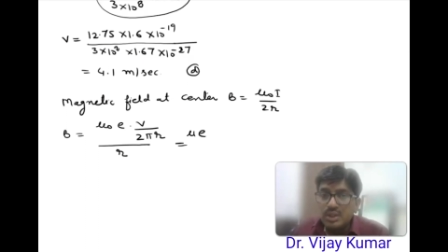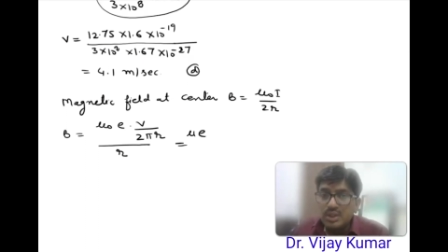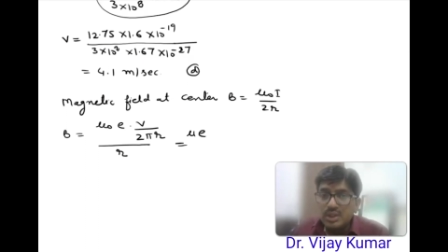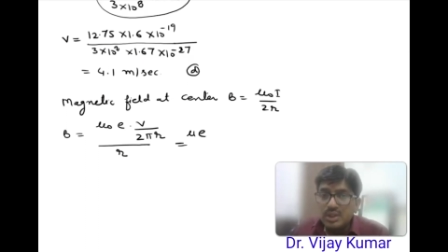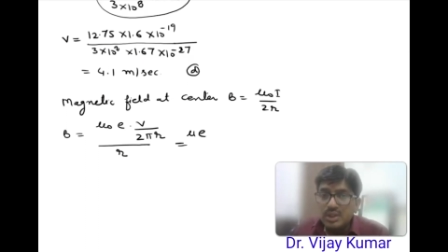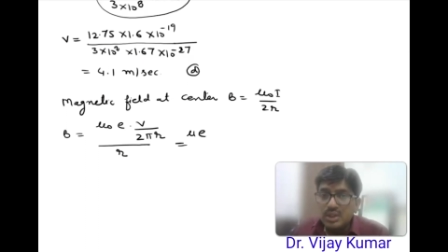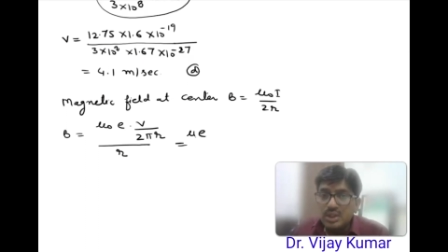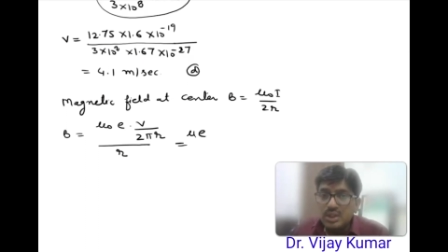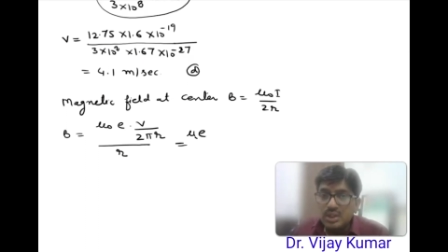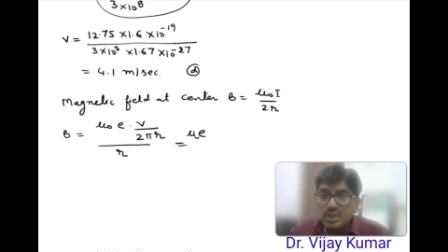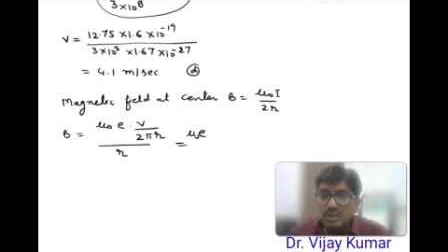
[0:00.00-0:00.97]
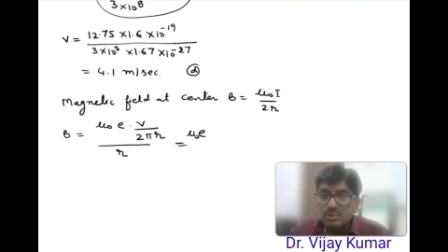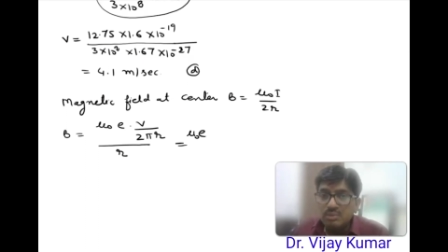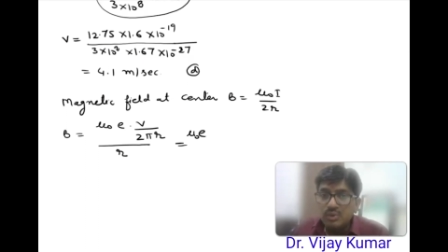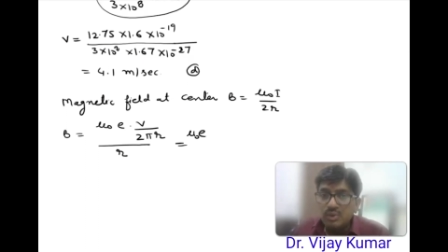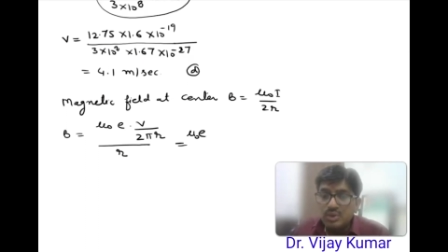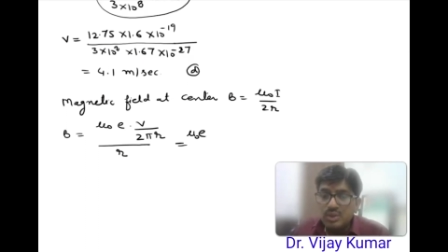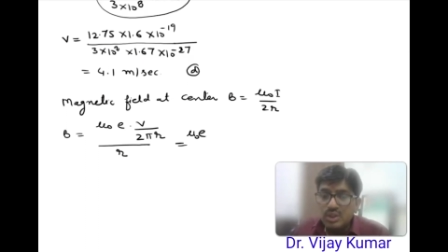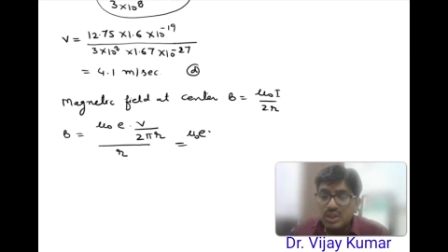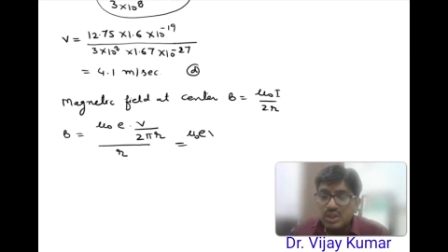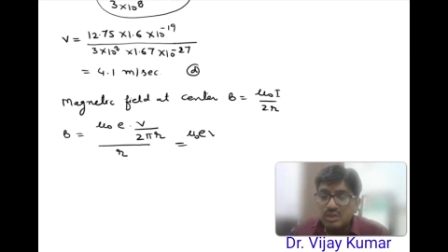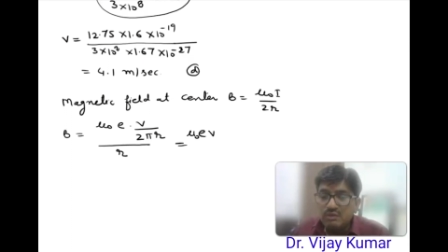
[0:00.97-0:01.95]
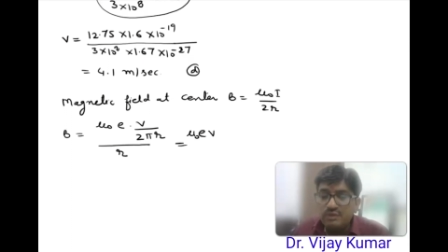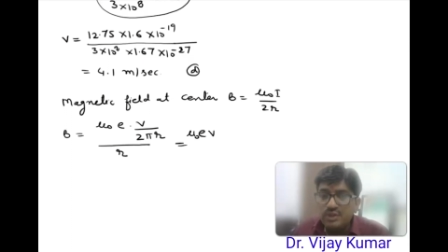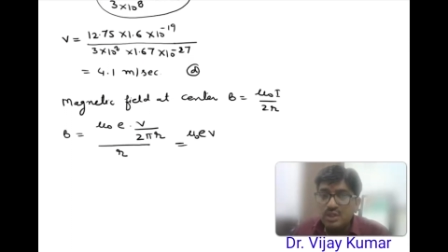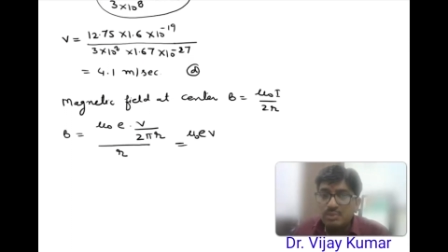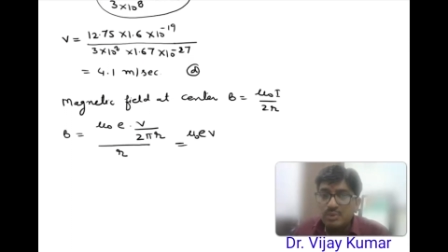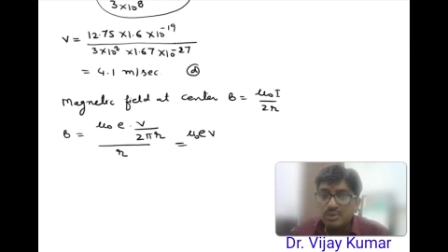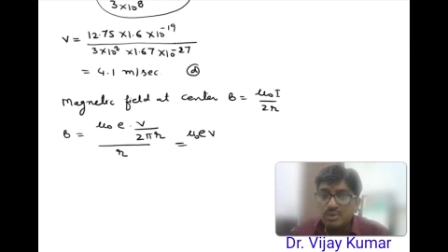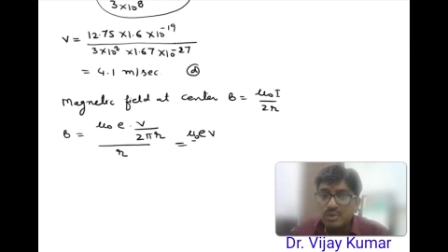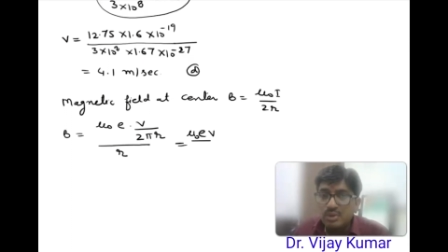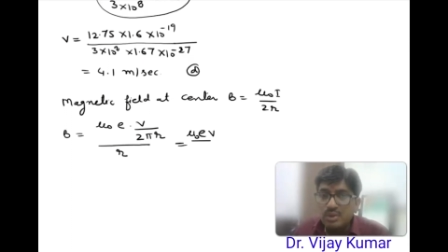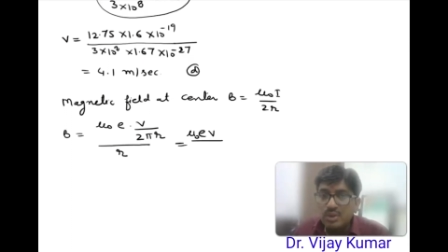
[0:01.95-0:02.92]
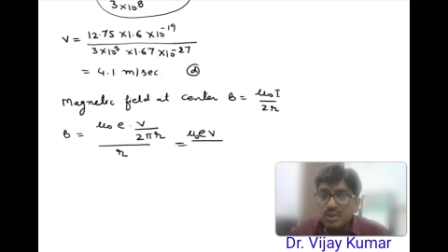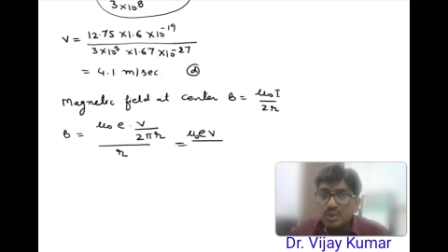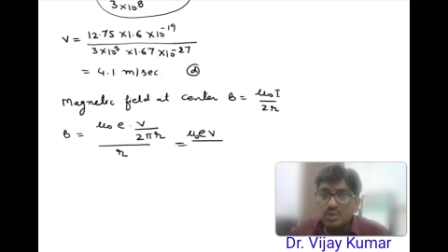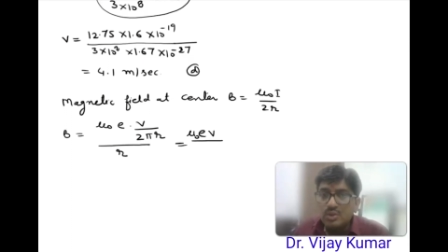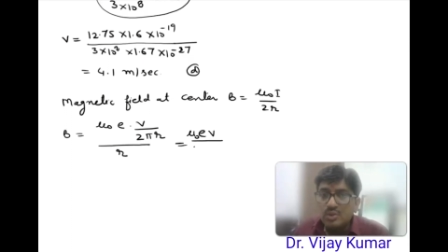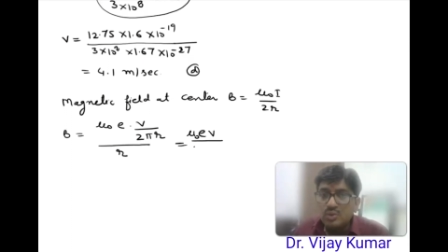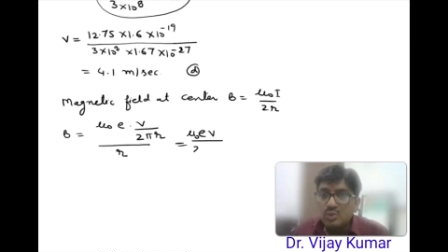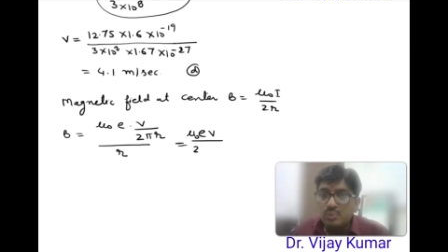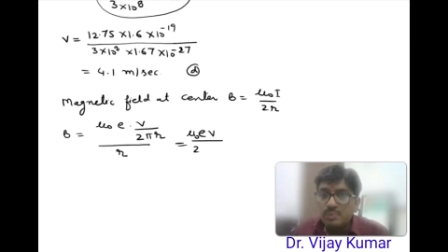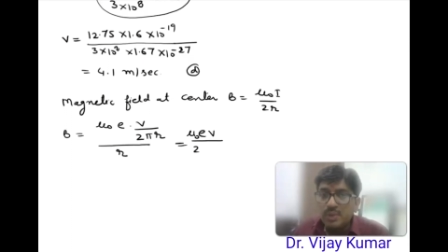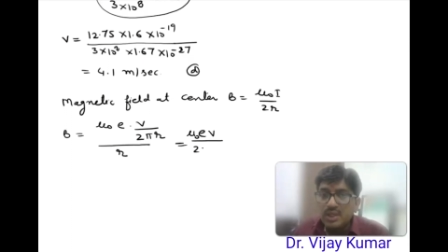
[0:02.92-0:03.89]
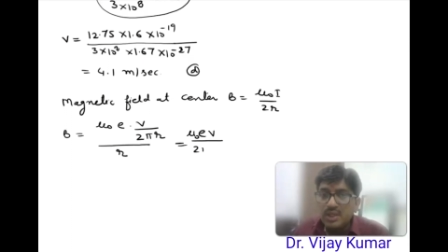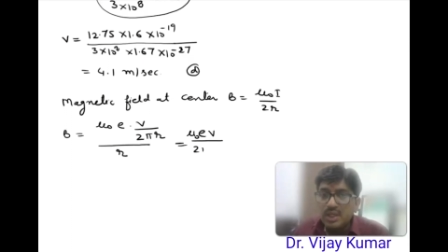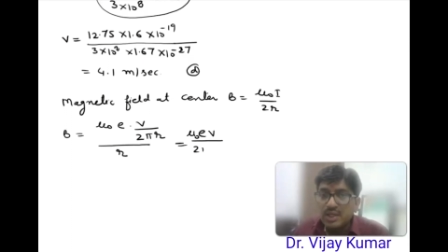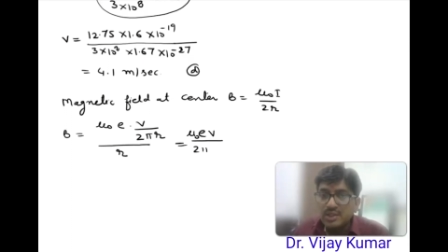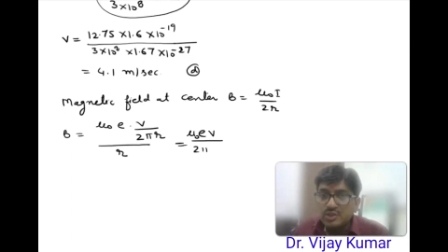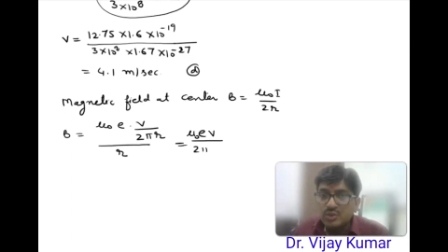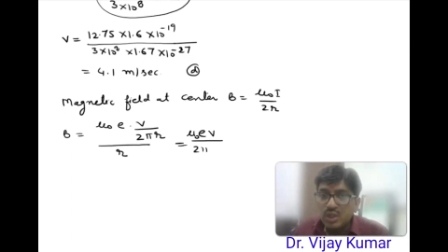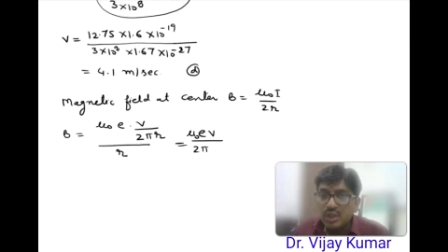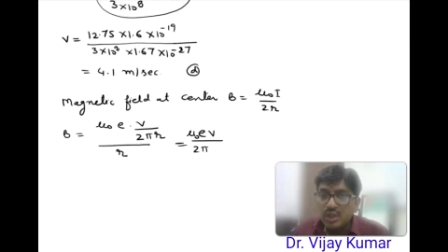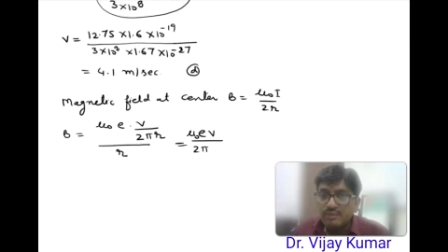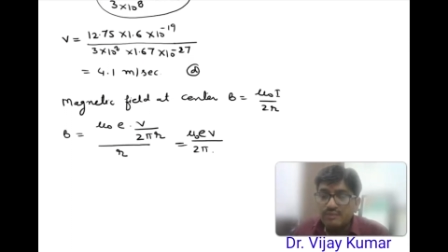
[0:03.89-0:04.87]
E V upon 2 pi R square.